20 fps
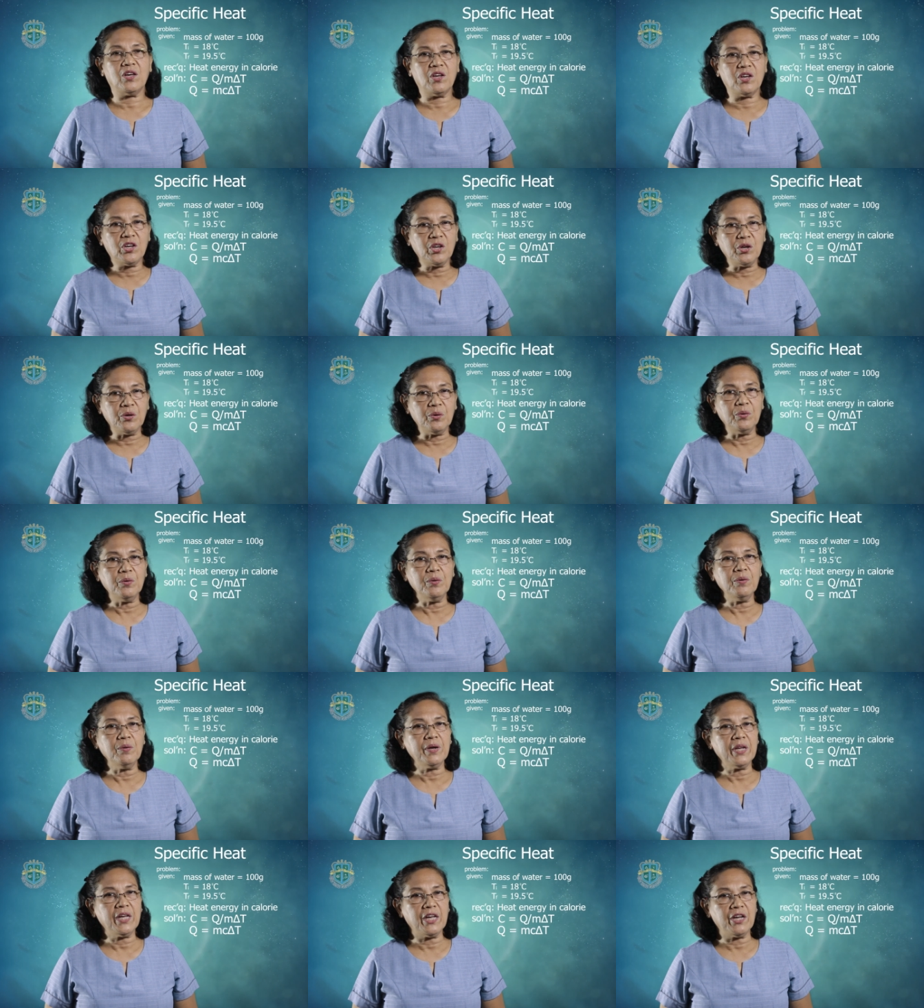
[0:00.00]

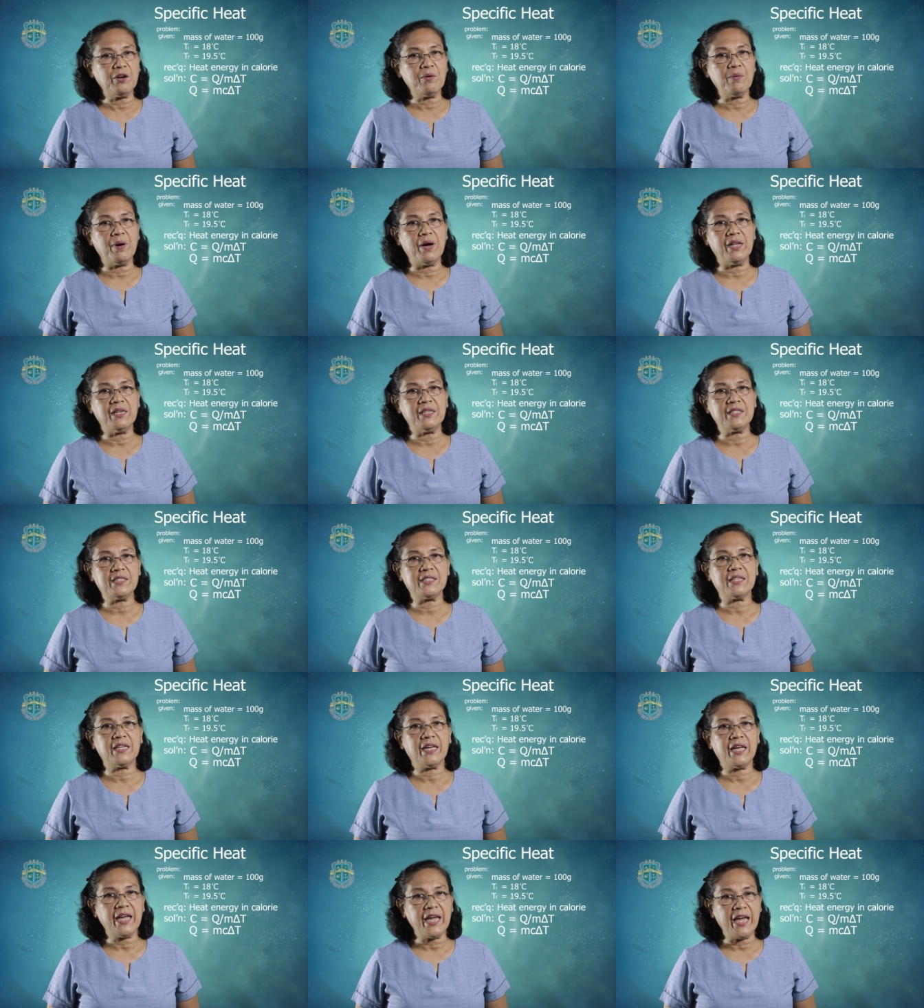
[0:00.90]
Q
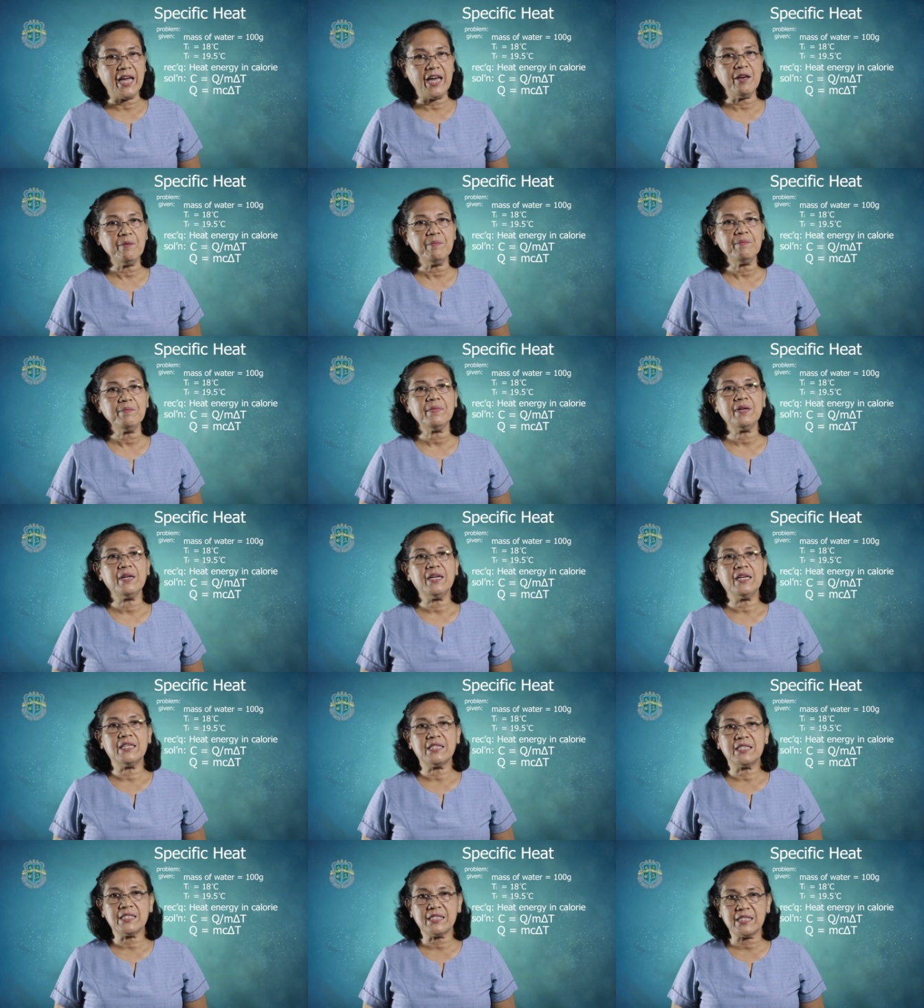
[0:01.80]
equals
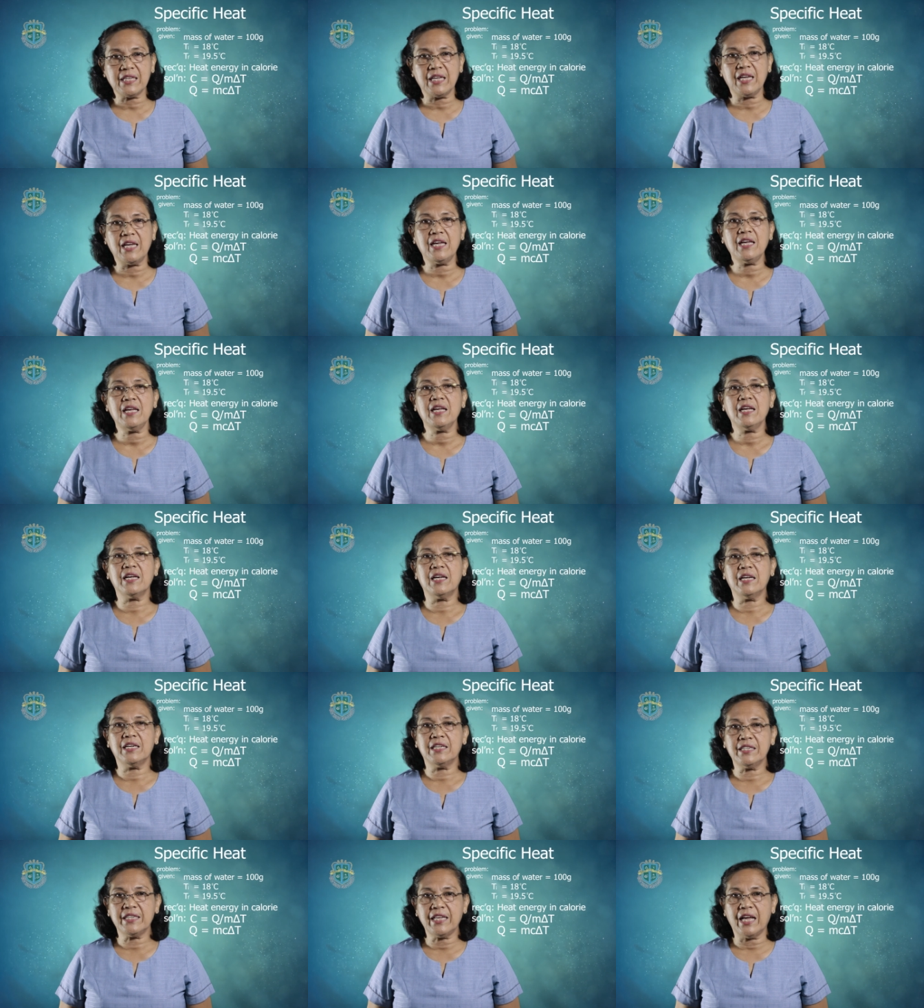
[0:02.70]
MC
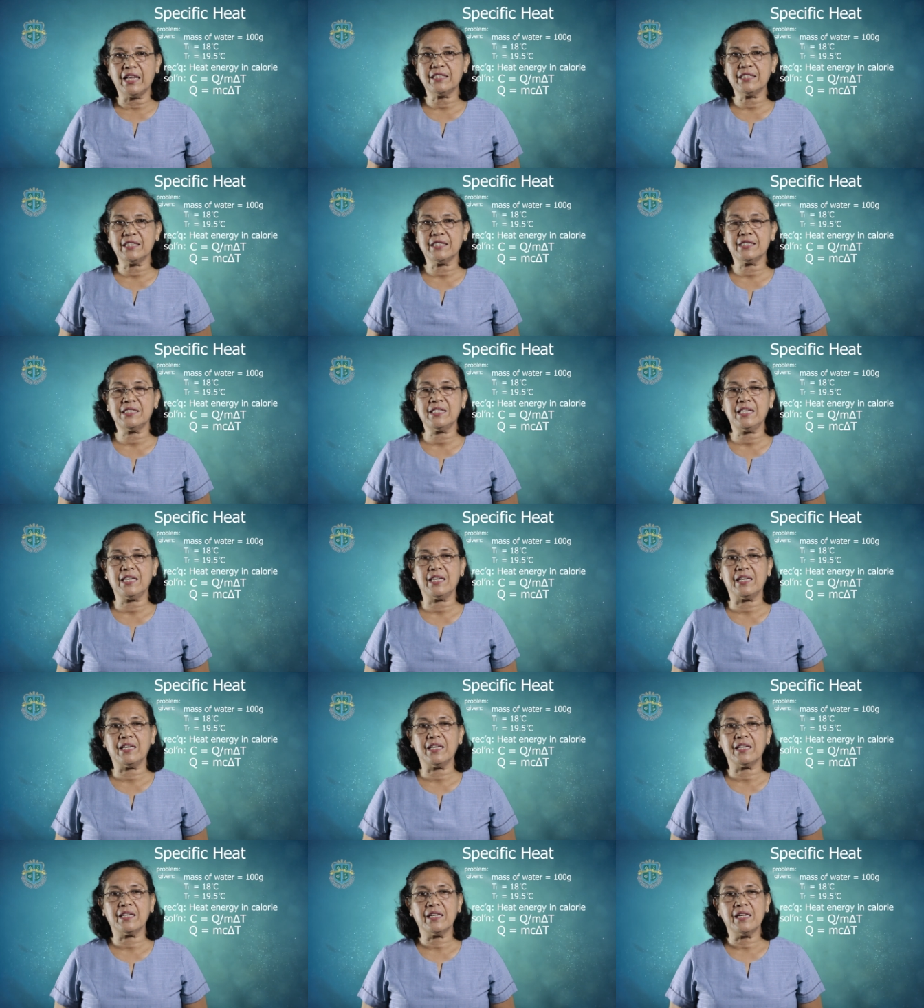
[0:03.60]
delta T.
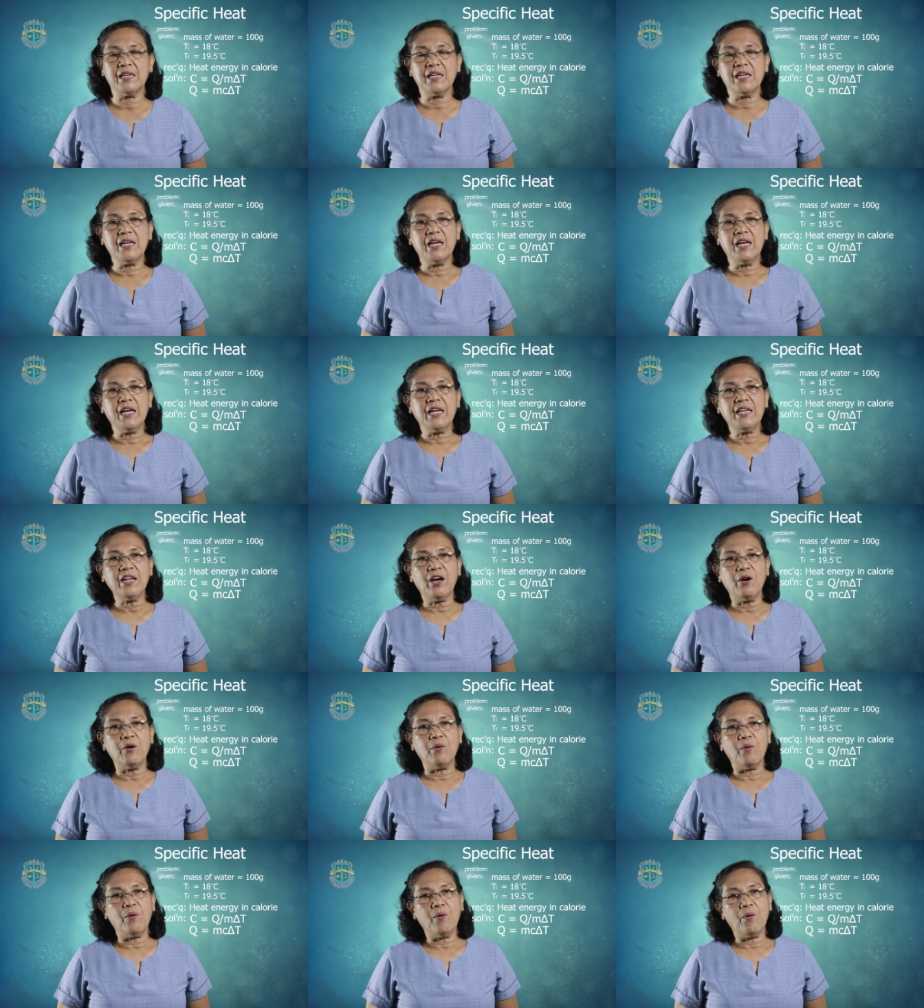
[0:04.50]

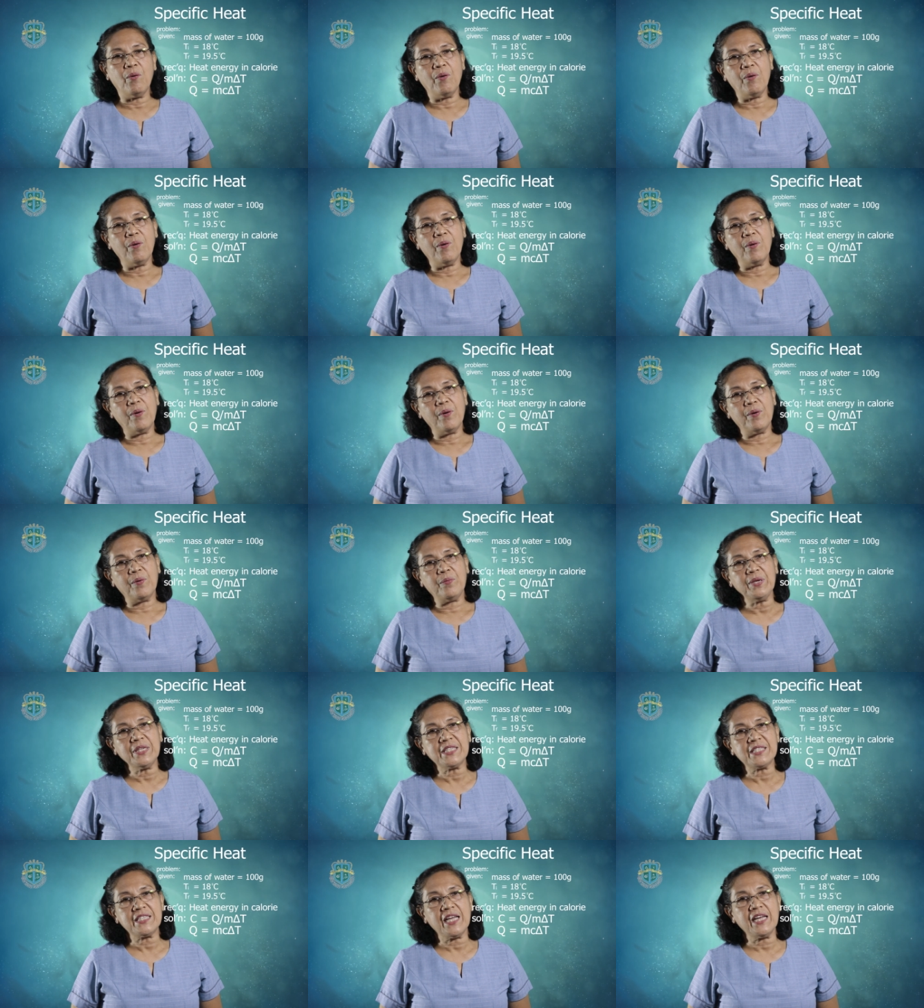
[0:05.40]
Now,
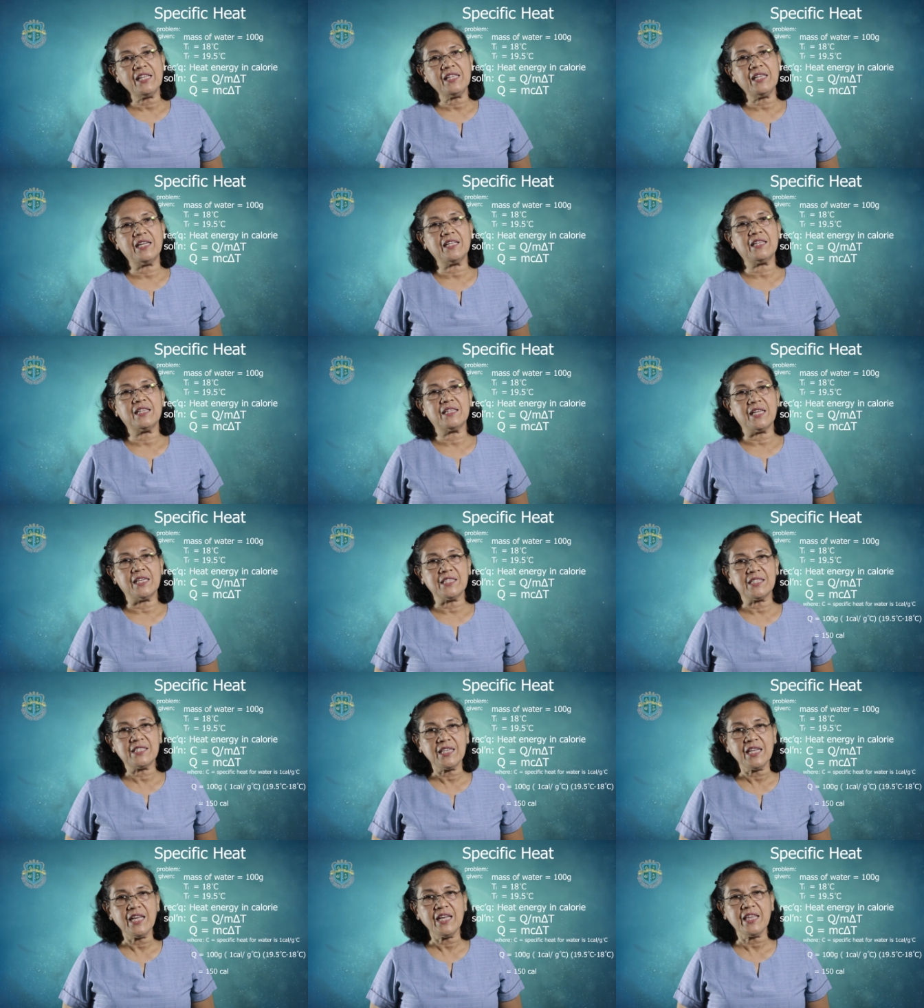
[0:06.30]
we said that the
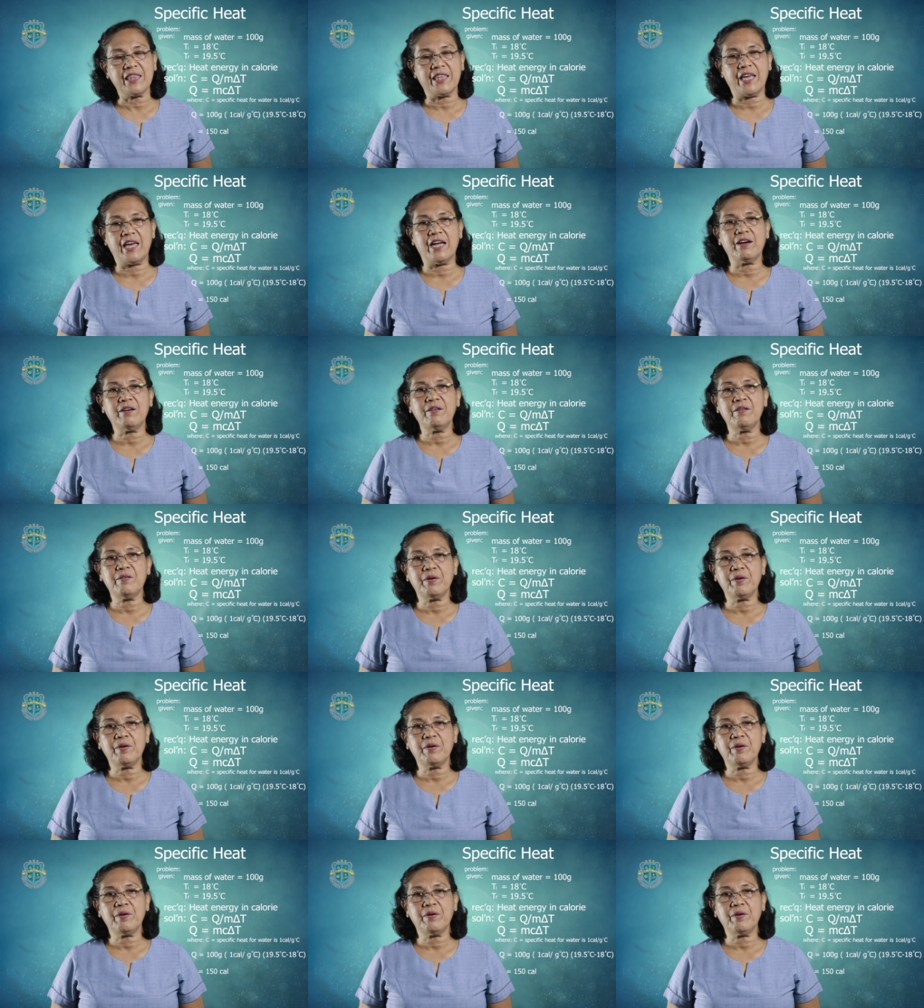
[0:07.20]
C there